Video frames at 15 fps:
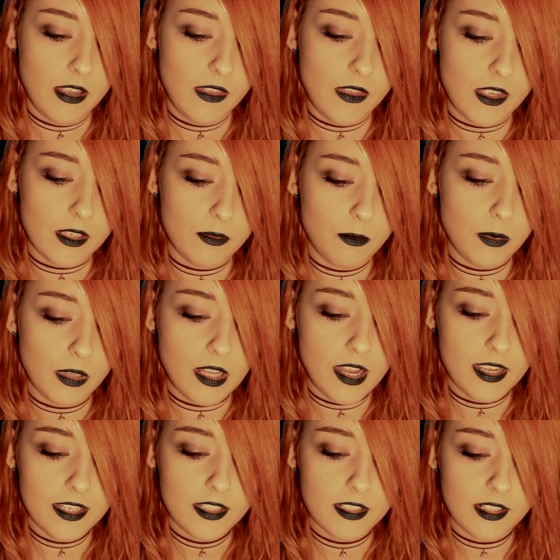that
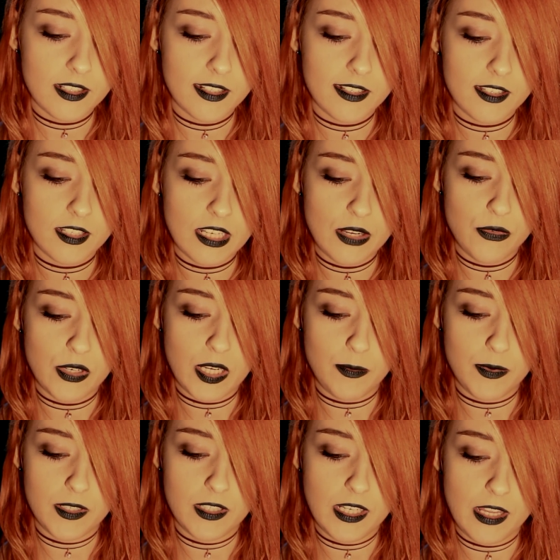belies the sensitivity
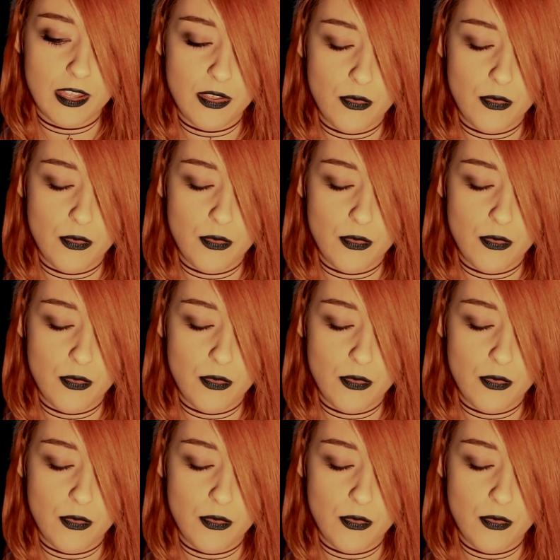beneath